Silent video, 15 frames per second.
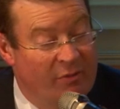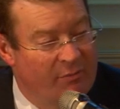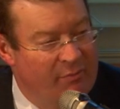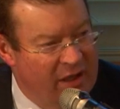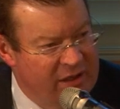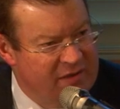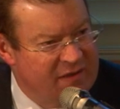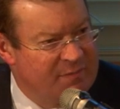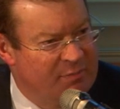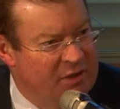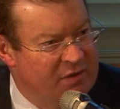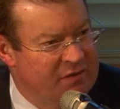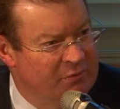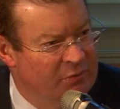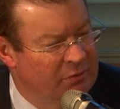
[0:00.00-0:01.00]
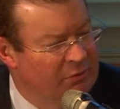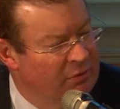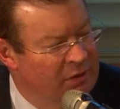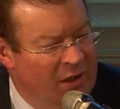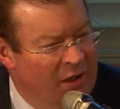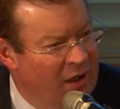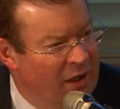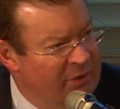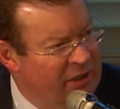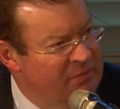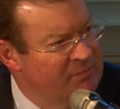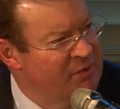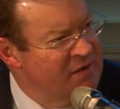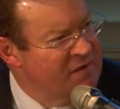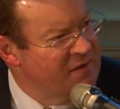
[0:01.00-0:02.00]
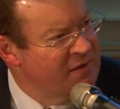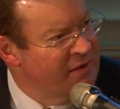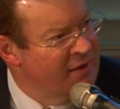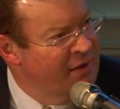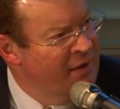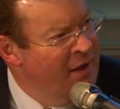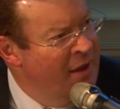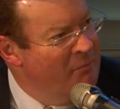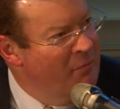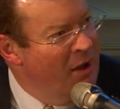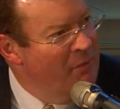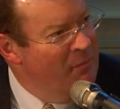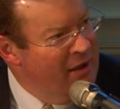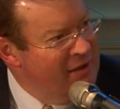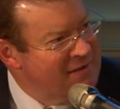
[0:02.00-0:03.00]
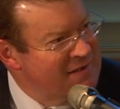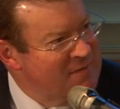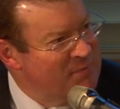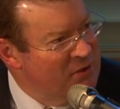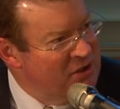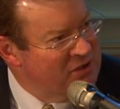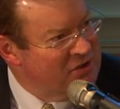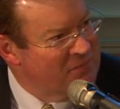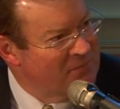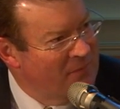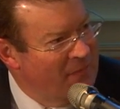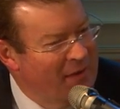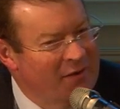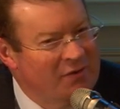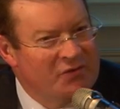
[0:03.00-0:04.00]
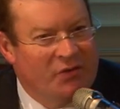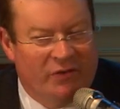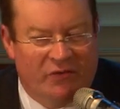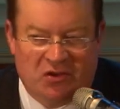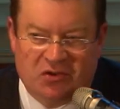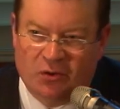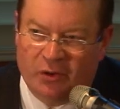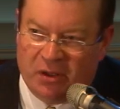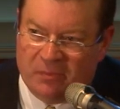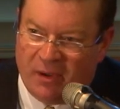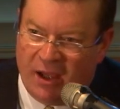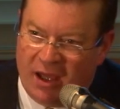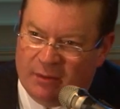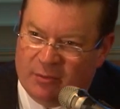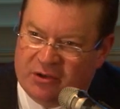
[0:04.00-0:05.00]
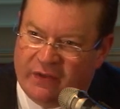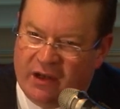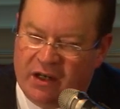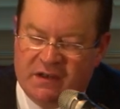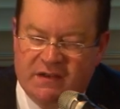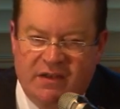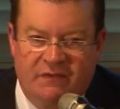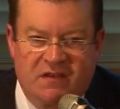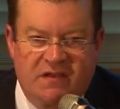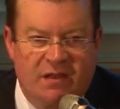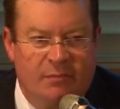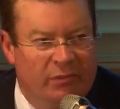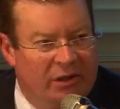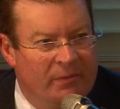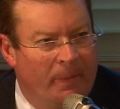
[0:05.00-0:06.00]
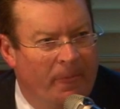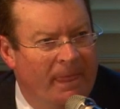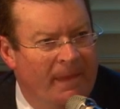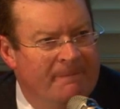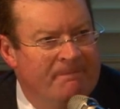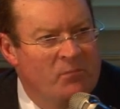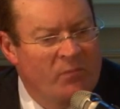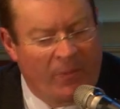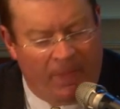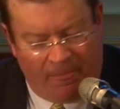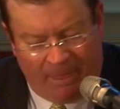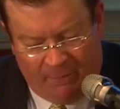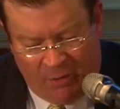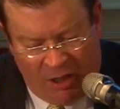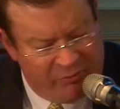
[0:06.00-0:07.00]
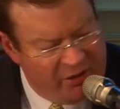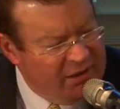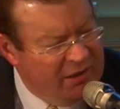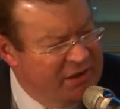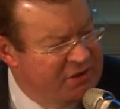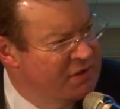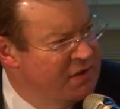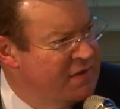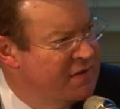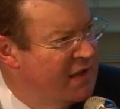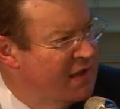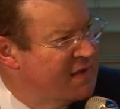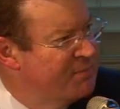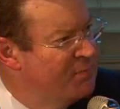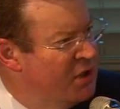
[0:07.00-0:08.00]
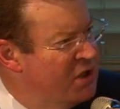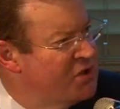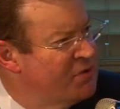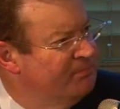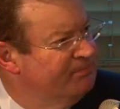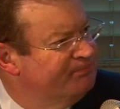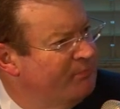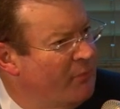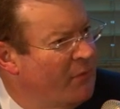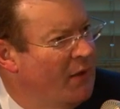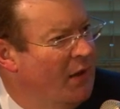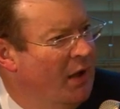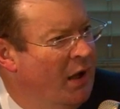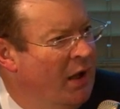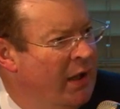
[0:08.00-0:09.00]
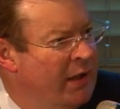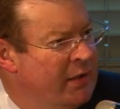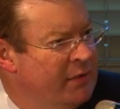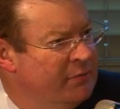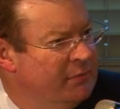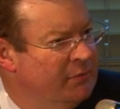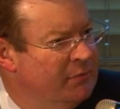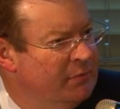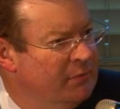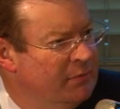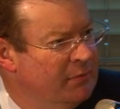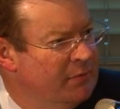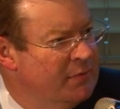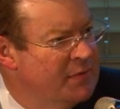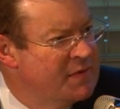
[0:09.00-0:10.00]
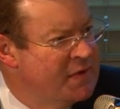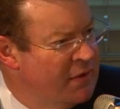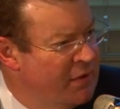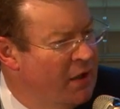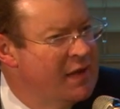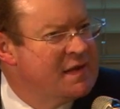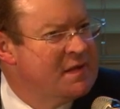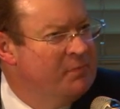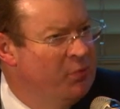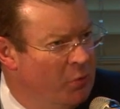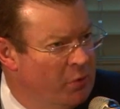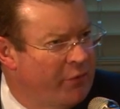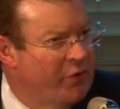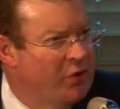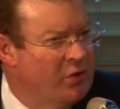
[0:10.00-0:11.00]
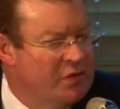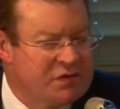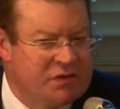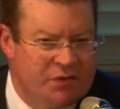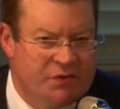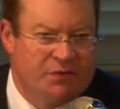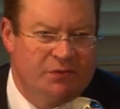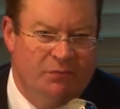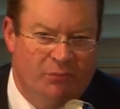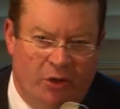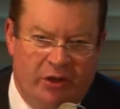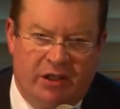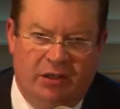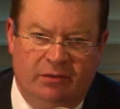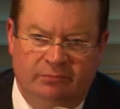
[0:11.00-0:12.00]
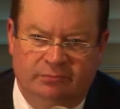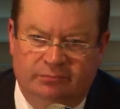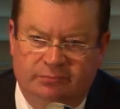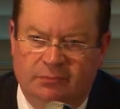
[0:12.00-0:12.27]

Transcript: my maiden speech, inaugural, I'm getting PC there, my maiden speech to the Victorian Parliament, to the Legislative Assembly. My recollection is in that speech I said that I supported the constitutional monarchy,